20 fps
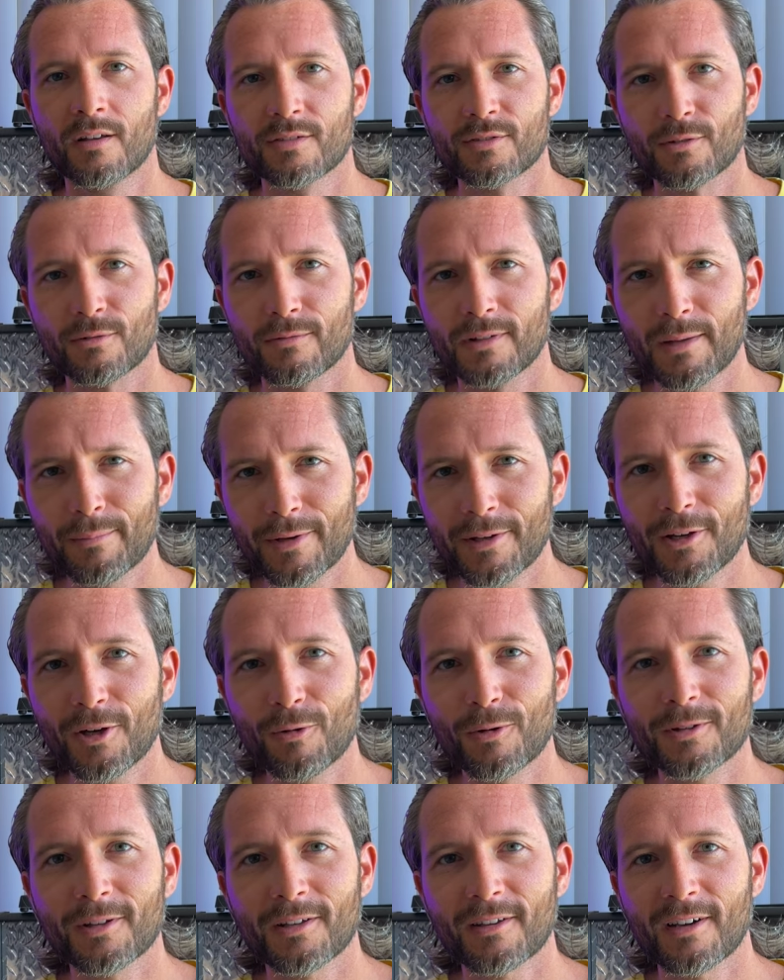So let me
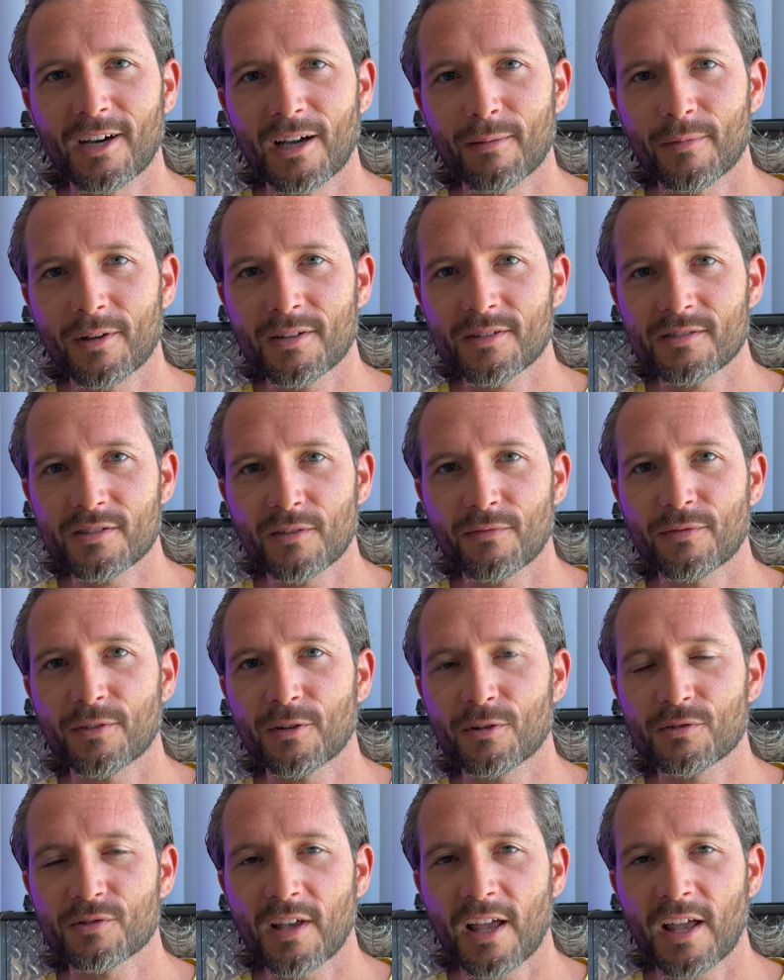know in the comments if there's